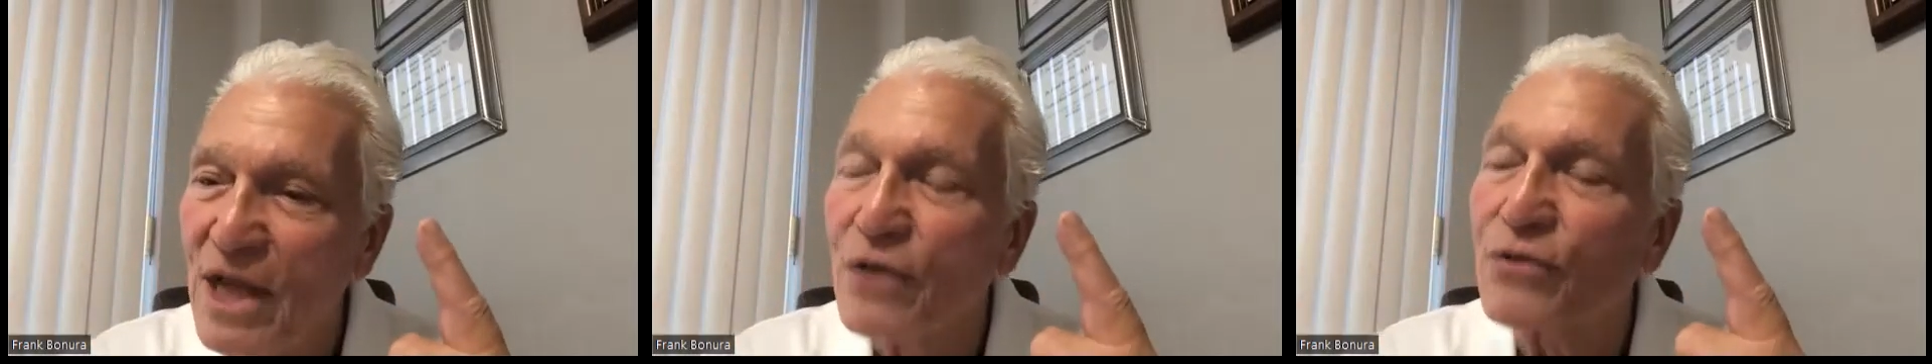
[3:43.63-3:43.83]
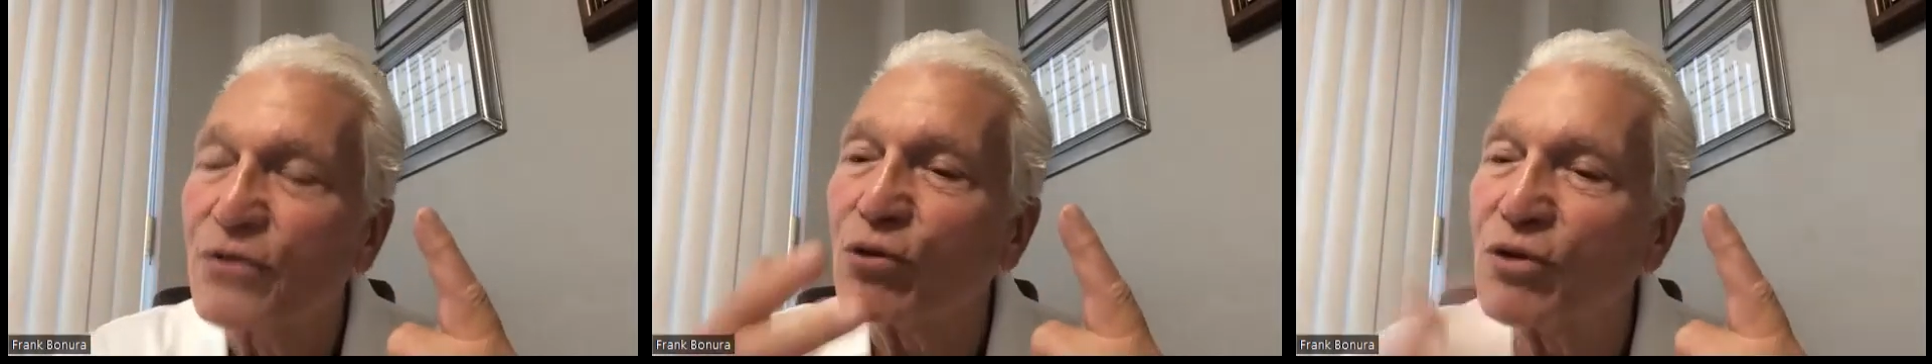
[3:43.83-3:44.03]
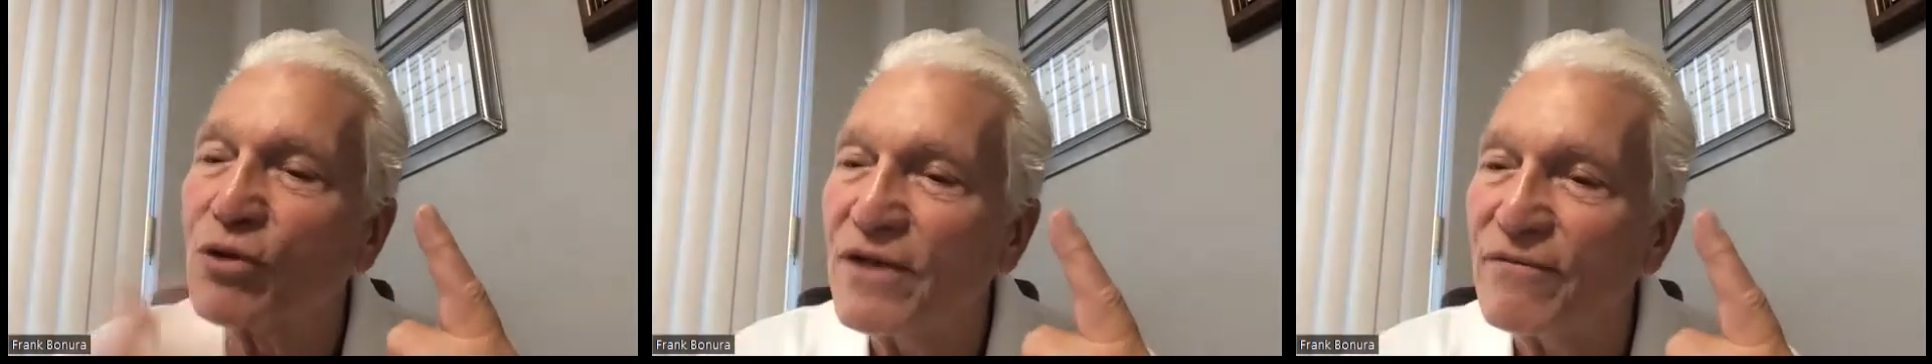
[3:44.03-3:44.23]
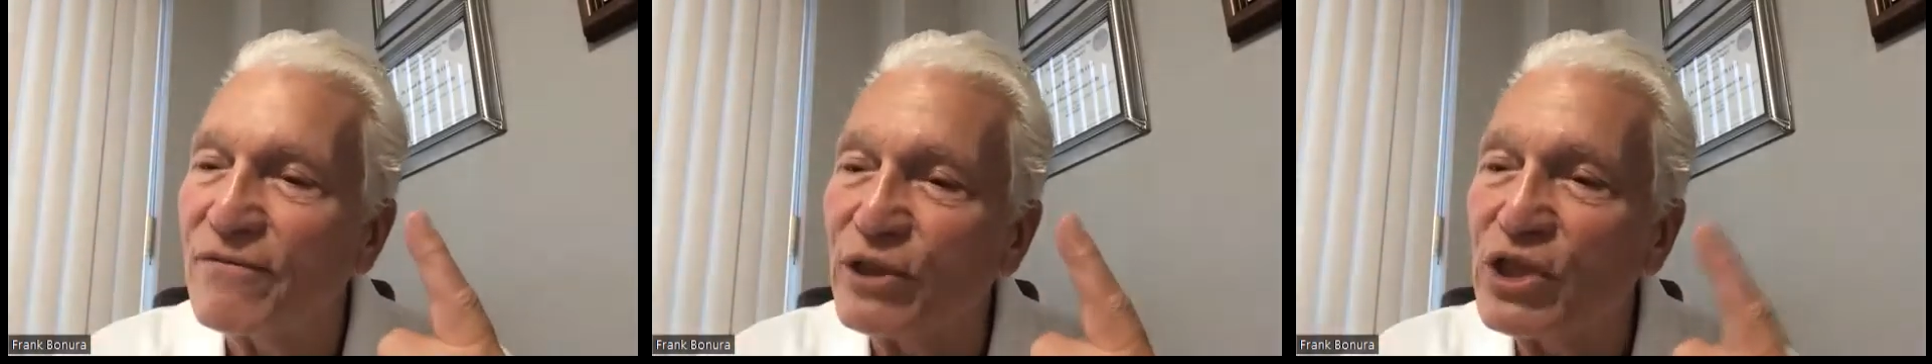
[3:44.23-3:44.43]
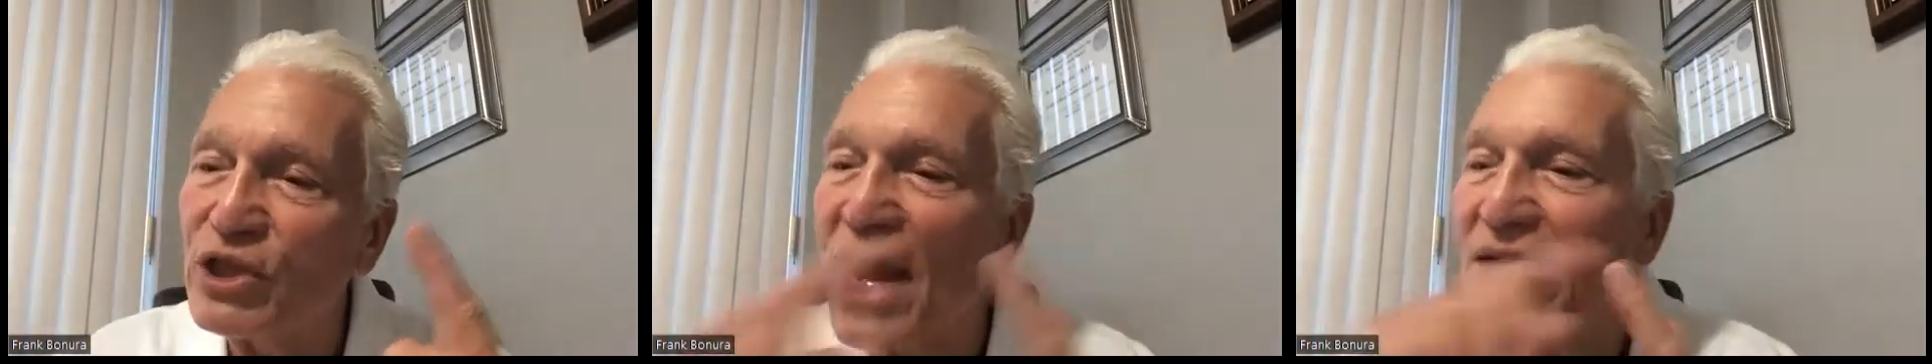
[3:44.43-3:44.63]
through your
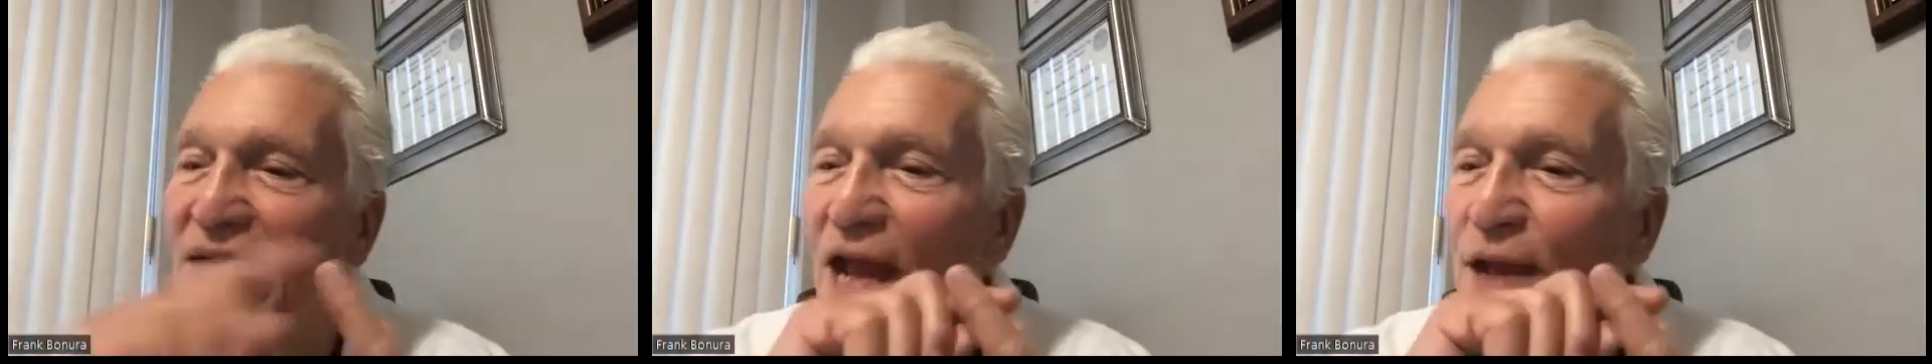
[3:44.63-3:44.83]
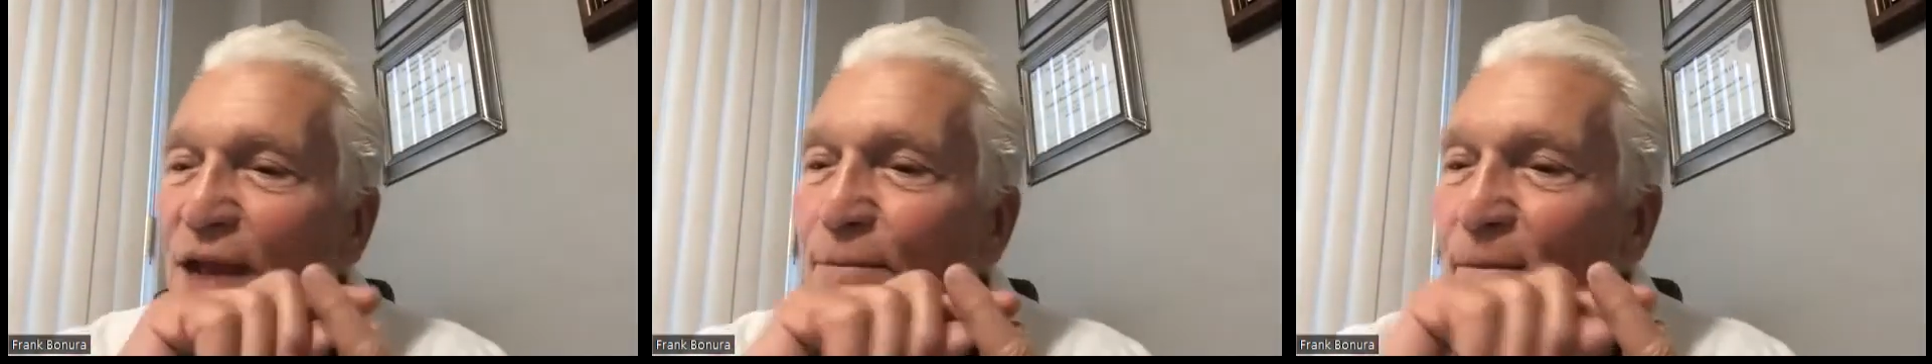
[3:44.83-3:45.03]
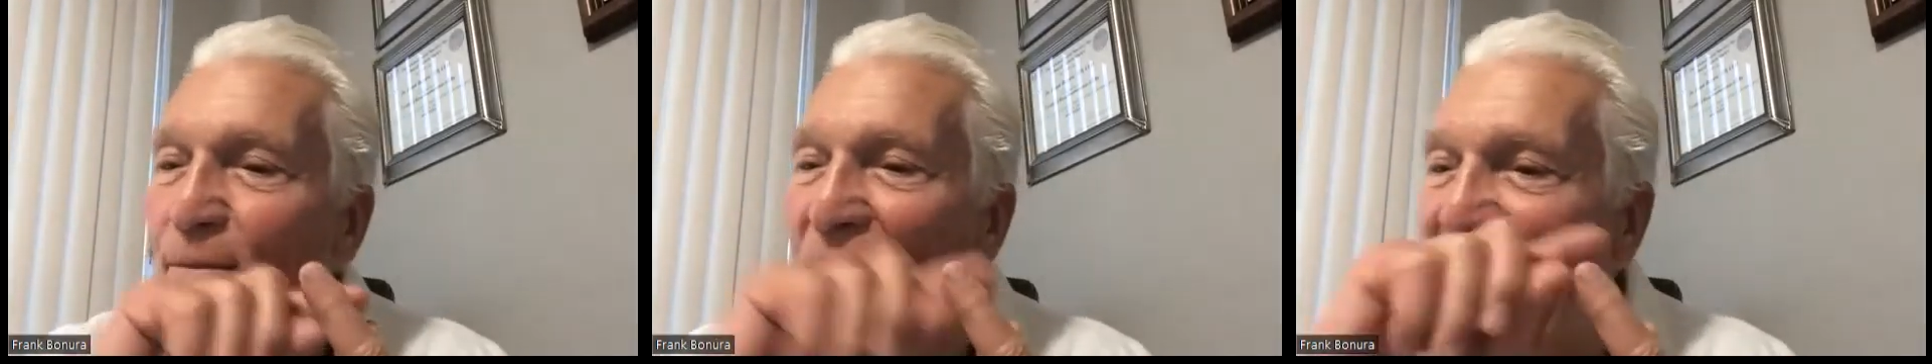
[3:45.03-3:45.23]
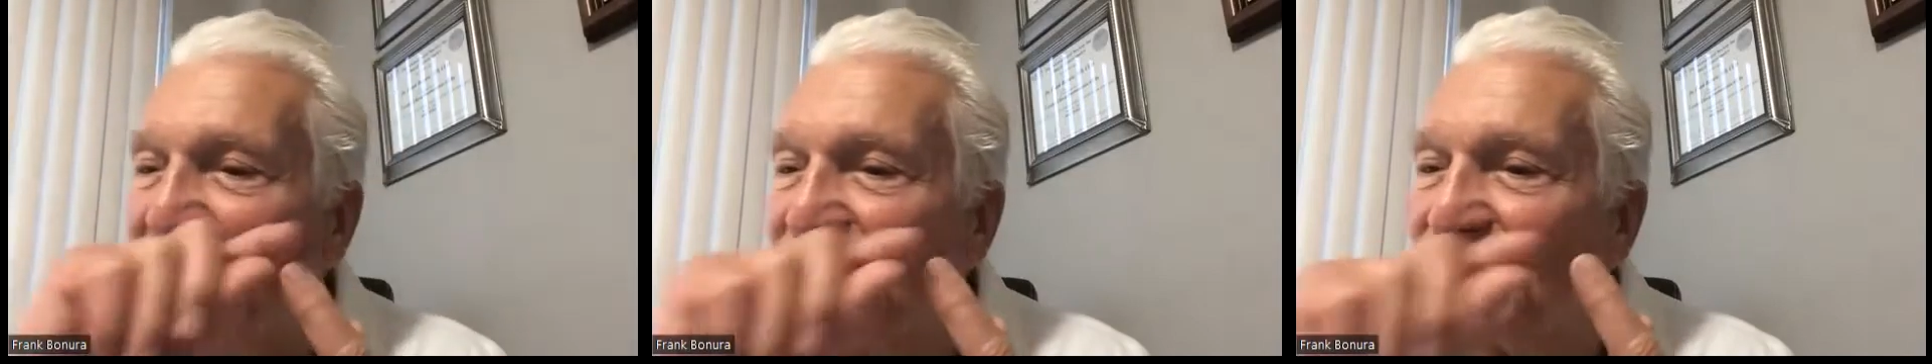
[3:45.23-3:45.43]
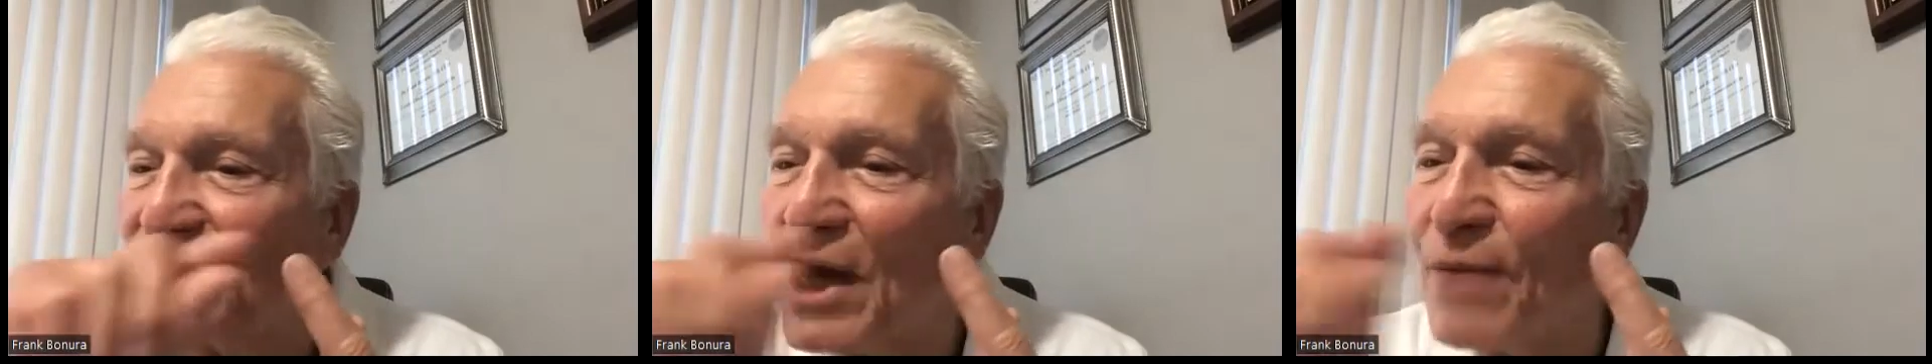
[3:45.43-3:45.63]
vagina, it
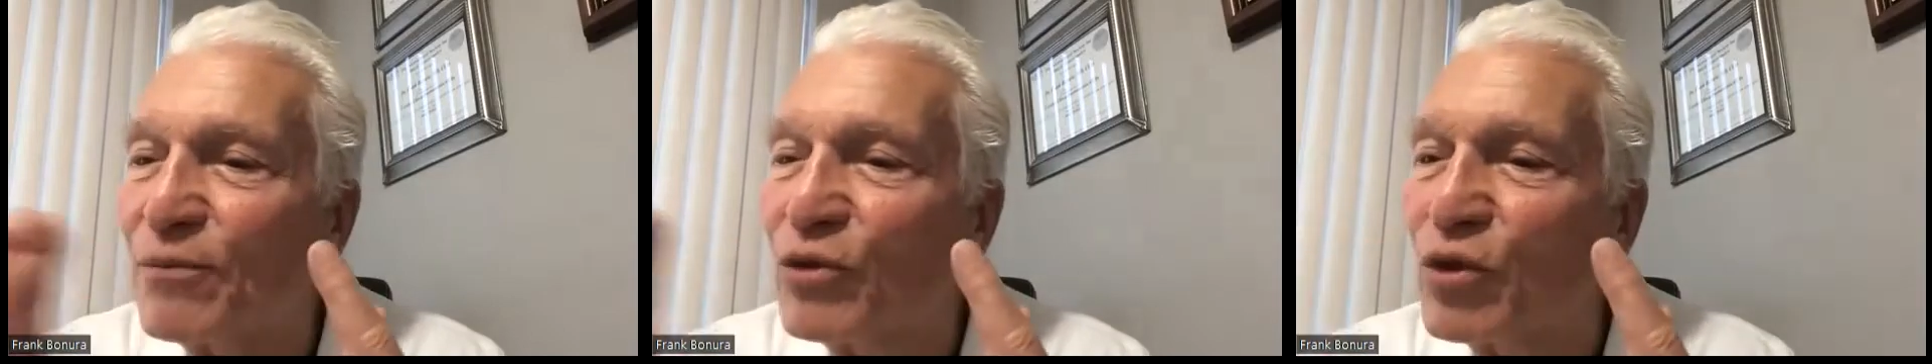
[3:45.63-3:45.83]
backs up